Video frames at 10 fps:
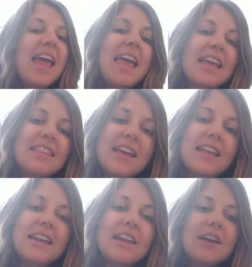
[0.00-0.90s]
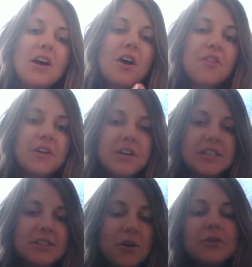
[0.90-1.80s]
And then there
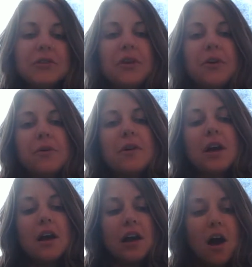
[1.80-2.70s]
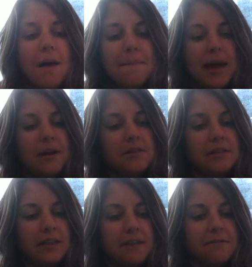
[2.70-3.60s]
is also a compound
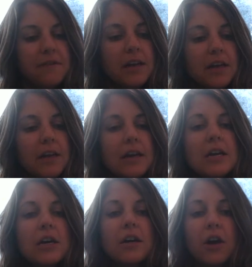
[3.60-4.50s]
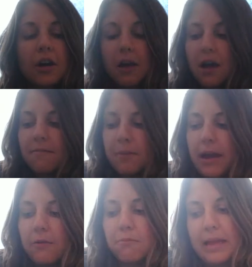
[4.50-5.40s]
leaf, or a
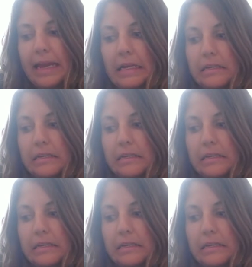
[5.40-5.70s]
compound plant.